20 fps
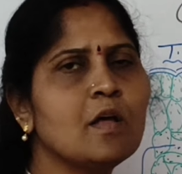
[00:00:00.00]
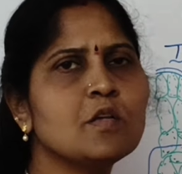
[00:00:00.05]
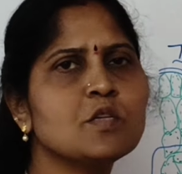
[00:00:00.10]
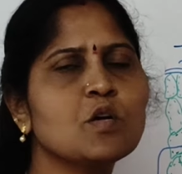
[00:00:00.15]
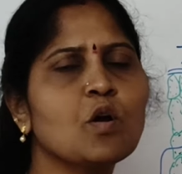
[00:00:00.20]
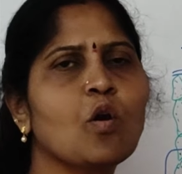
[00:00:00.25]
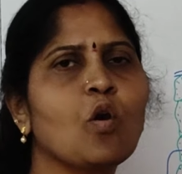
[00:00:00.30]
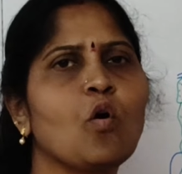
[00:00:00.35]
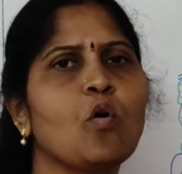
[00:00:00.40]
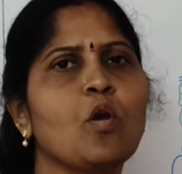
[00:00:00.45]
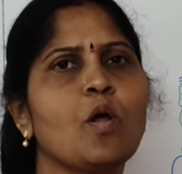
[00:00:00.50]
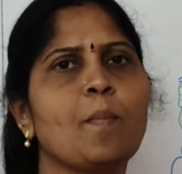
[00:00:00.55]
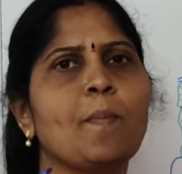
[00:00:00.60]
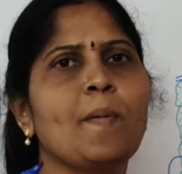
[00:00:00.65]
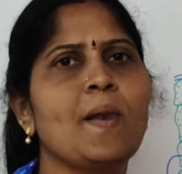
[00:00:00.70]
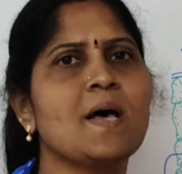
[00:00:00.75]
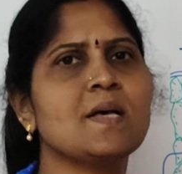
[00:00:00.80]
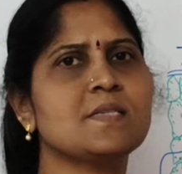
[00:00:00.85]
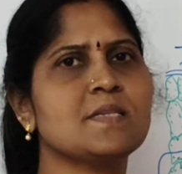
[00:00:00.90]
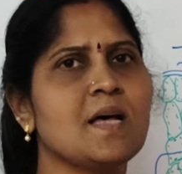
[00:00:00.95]
So
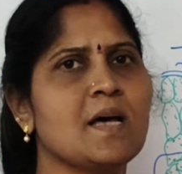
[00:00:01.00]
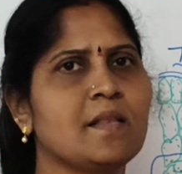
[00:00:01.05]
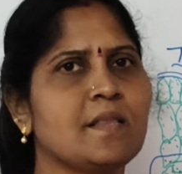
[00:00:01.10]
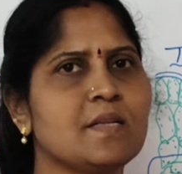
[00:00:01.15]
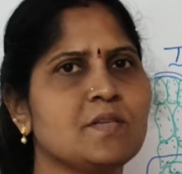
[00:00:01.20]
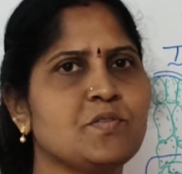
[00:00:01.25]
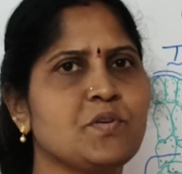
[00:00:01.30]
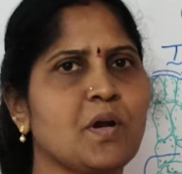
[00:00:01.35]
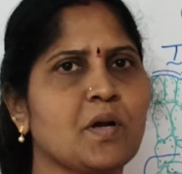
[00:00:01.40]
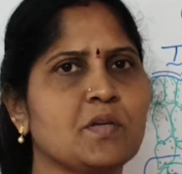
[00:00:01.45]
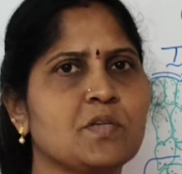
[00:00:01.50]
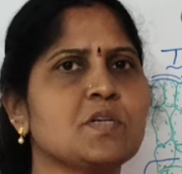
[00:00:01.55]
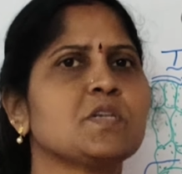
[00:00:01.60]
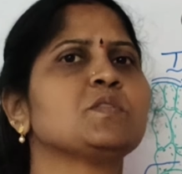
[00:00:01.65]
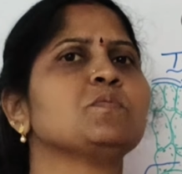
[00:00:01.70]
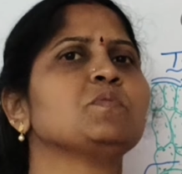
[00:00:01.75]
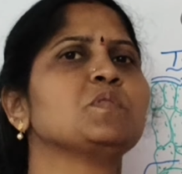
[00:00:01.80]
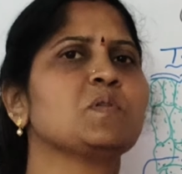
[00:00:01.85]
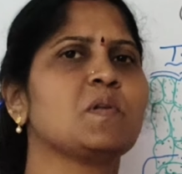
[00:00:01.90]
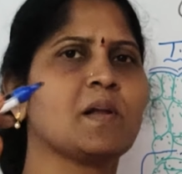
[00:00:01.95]
chloroplasts are the
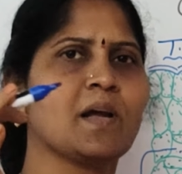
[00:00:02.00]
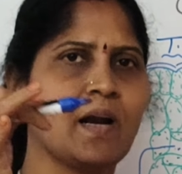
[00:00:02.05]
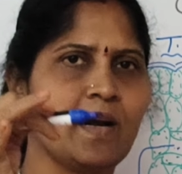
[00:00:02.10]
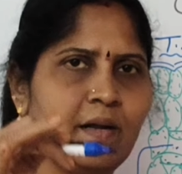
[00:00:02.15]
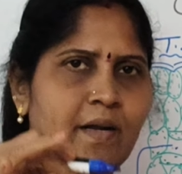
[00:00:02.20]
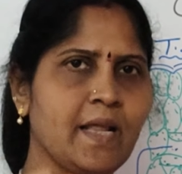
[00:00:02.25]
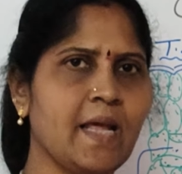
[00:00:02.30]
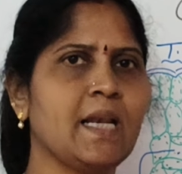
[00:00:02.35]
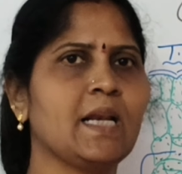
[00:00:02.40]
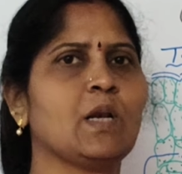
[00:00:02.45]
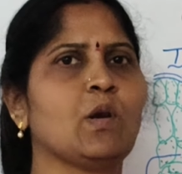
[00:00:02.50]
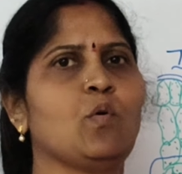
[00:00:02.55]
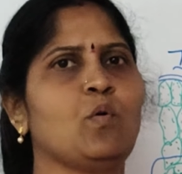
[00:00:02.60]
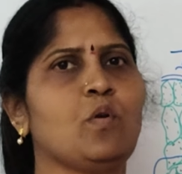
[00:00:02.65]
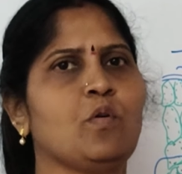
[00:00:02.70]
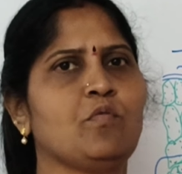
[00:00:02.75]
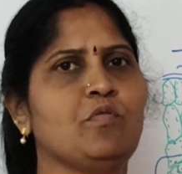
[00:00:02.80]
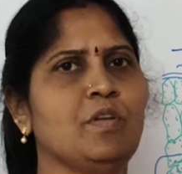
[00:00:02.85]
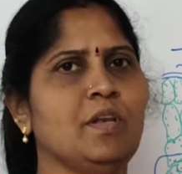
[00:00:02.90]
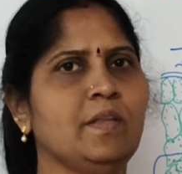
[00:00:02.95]
structures which will contain
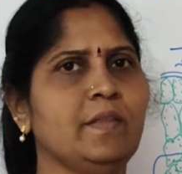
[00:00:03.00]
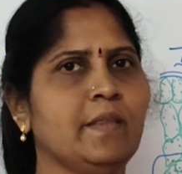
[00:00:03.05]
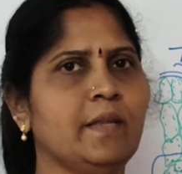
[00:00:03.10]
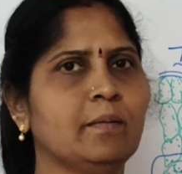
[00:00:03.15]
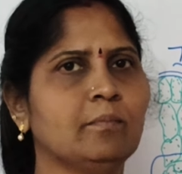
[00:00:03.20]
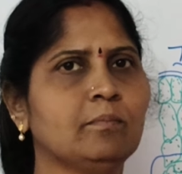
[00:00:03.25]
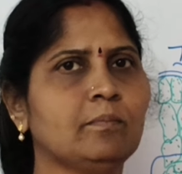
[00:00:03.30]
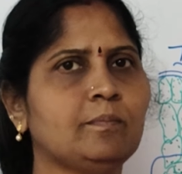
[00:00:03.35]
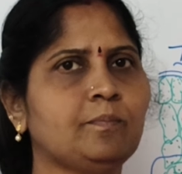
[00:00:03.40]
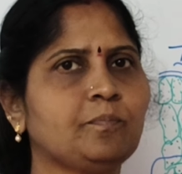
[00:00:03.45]
chlorophyll in them.